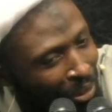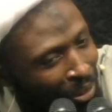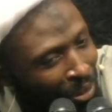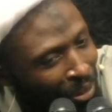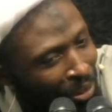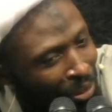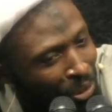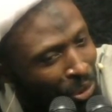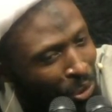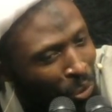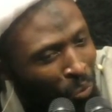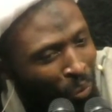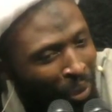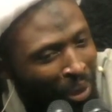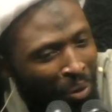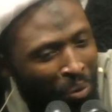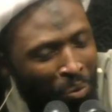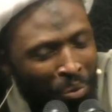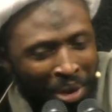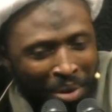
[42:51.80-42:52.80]
So
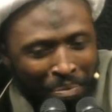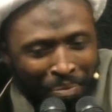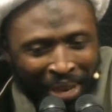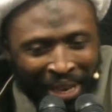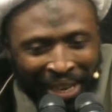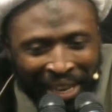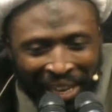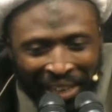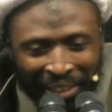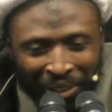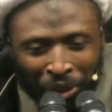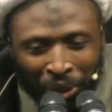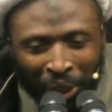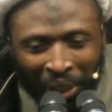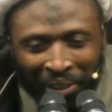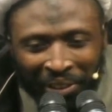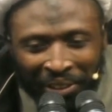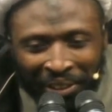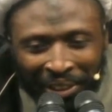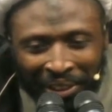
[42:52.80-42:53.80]
when we begin
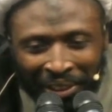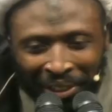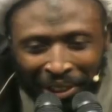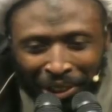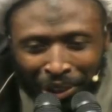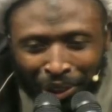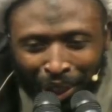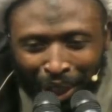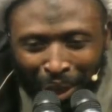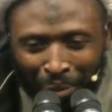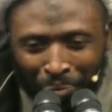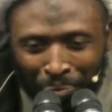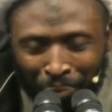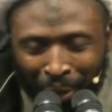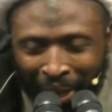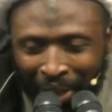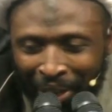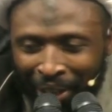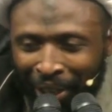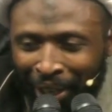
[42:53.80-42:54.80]
chanting this
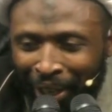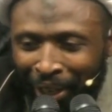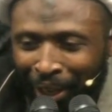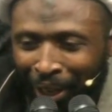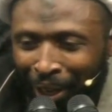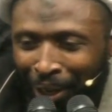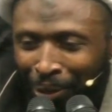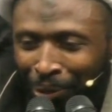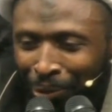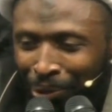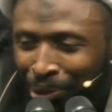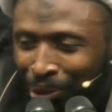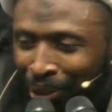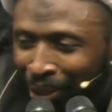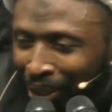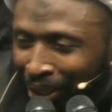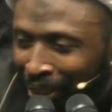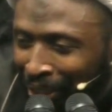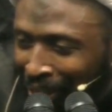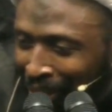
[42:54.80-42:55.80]
Labbaika ya
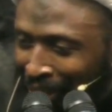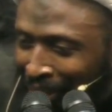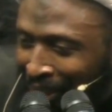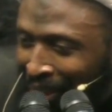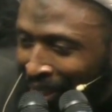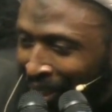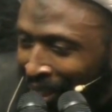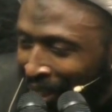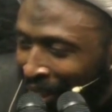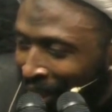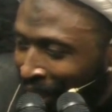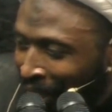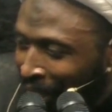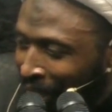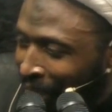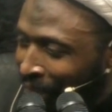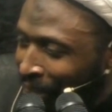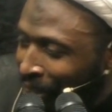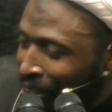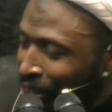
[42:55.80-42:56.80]
Husayn,
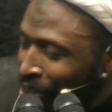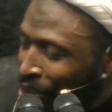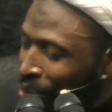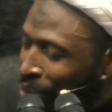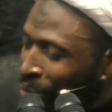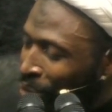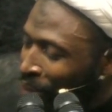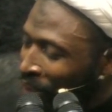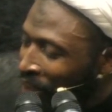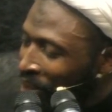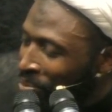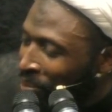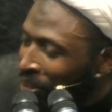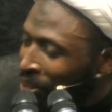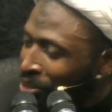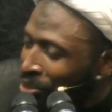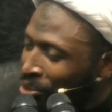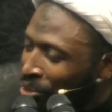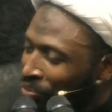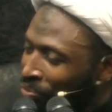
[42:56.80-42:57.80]
in this holy
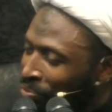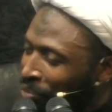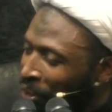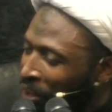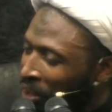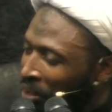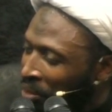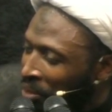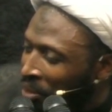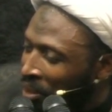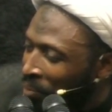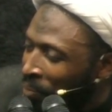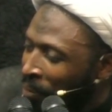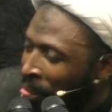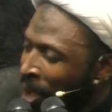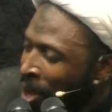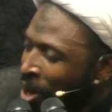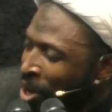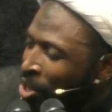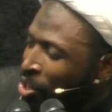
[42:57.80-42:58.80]
month of Muharram,
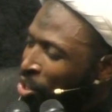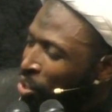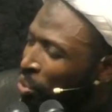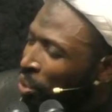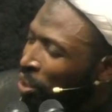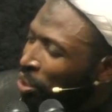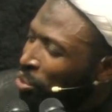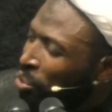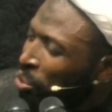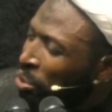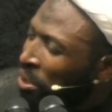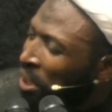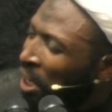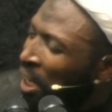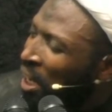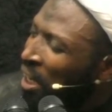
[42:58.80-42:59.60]
you're going to tell,